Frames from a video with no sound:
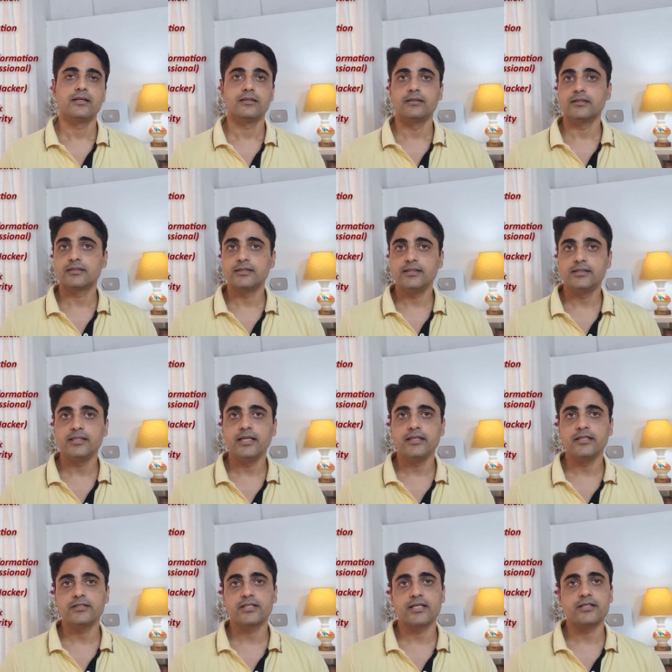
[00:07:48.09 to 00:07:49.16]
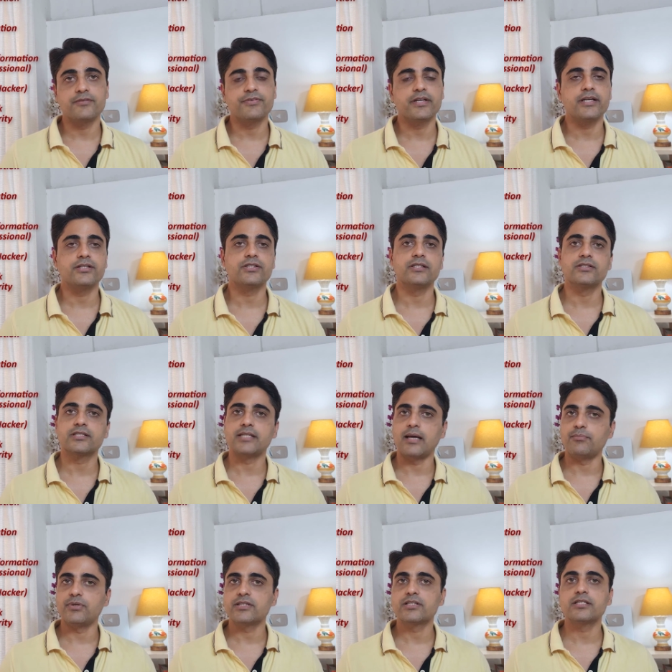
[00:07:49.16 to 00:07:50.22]
The CCNA certification
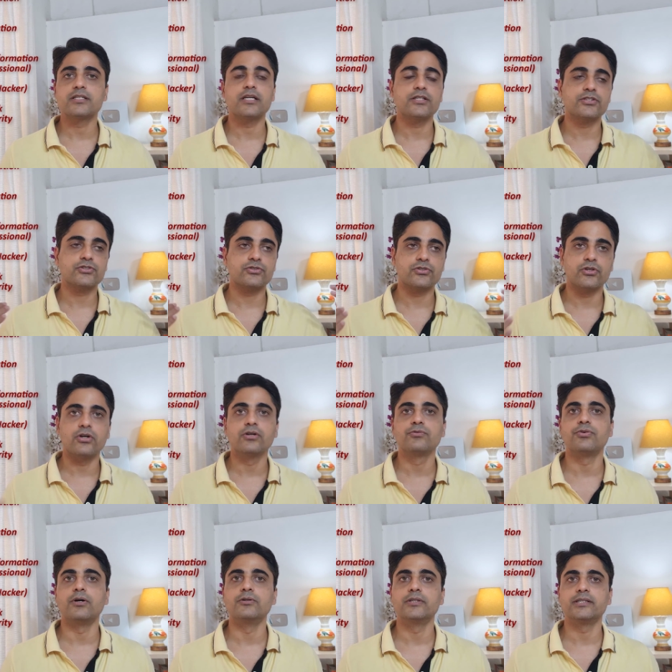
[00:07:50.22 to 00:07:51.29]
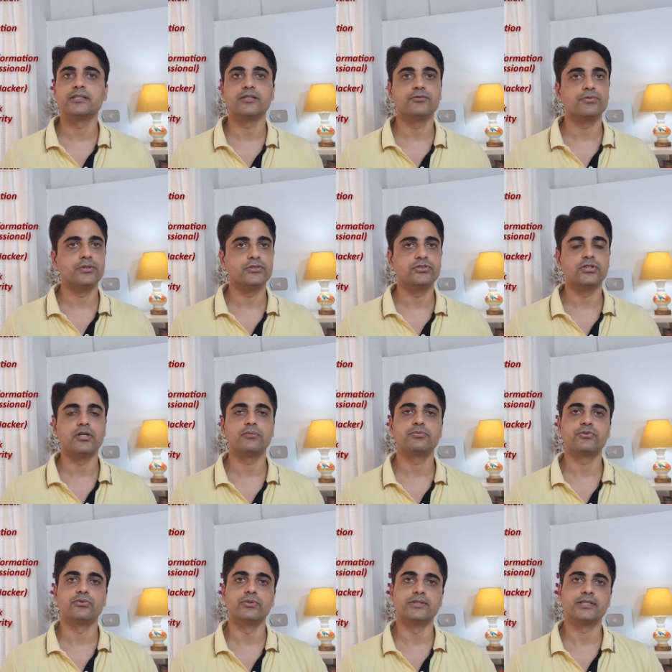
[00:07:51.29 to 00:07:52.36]
establishes a strong foundation for job
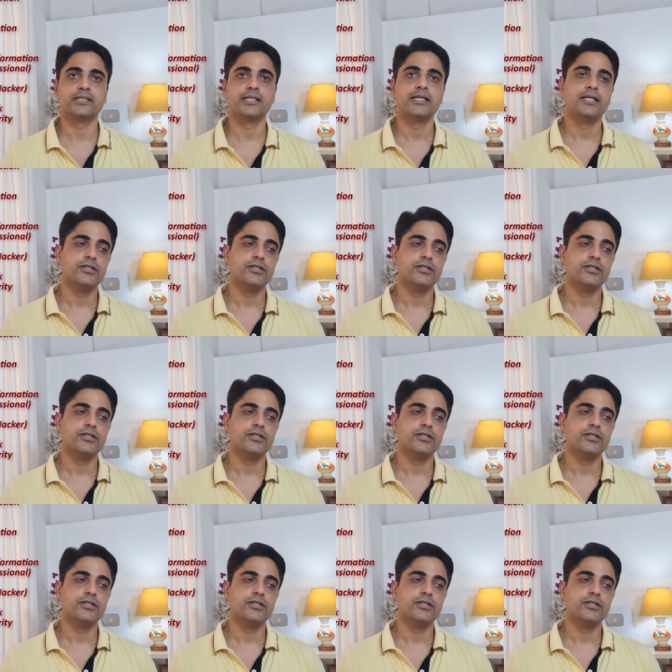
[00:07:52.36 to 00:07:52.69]
roles